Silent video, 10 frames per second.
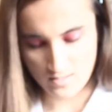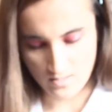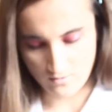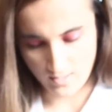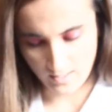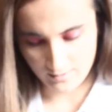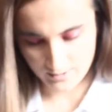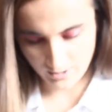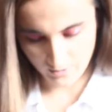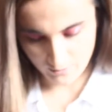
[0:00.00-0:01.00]
Okay,
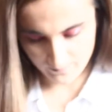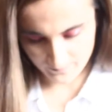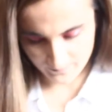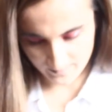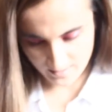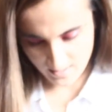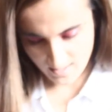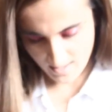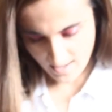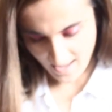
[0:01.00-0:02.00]
so
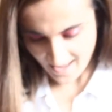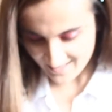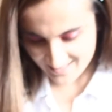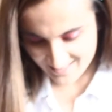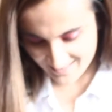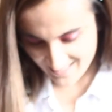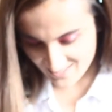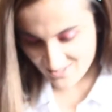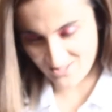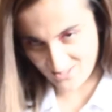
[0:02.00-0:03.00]
I actually
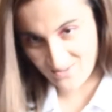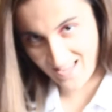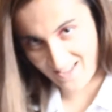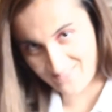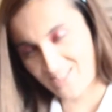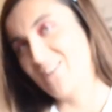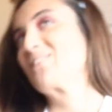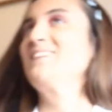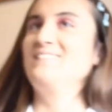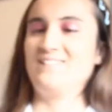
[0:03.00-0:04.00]
do have dark
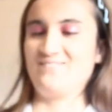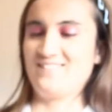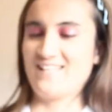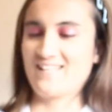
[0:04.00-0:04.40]
red lipstick.